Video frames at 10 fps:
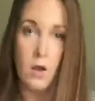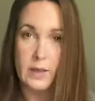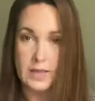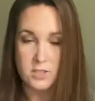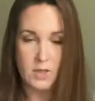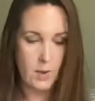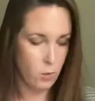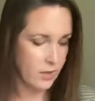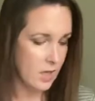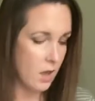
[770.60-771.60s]
Okay, so I'm
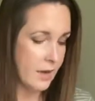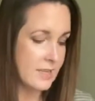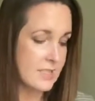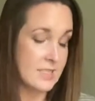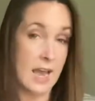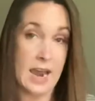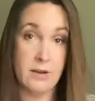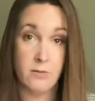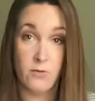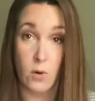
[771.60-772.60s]
working on a
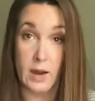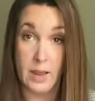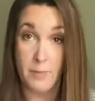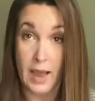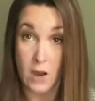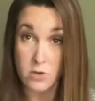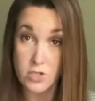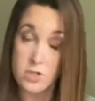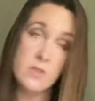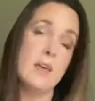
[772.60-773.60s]
design for a
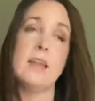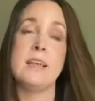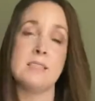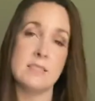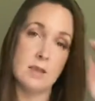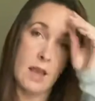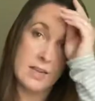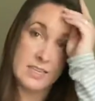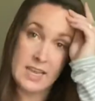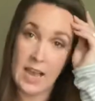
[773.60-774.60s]
pouch that is a
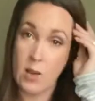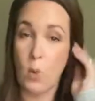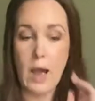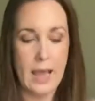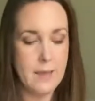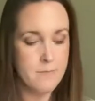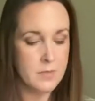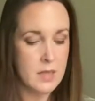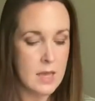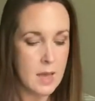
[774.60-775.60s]
DIY.
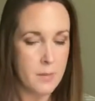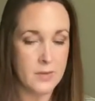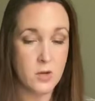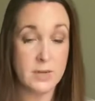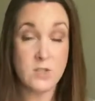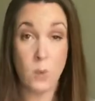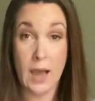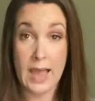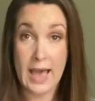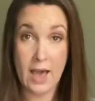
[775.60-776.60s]
But the reason why
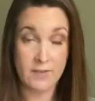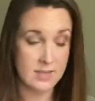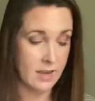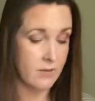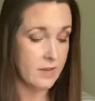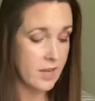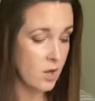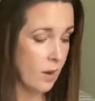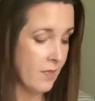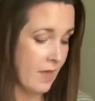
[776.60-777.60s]
I haven't done a video
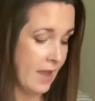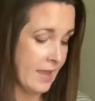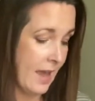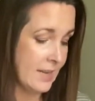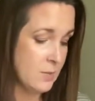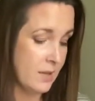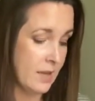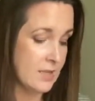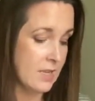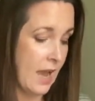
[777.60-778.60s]
on that yet is
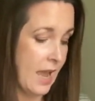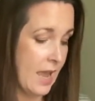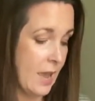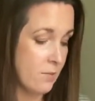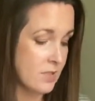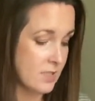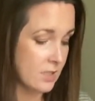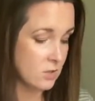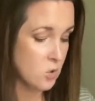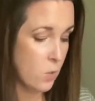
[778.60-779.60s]
because I am
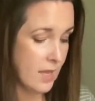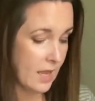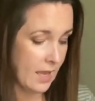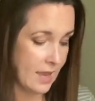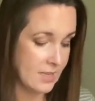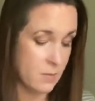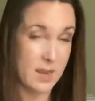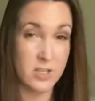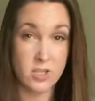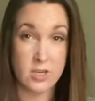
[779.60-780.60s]
still tweaking it to
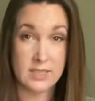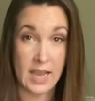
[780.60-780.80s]
make sure it's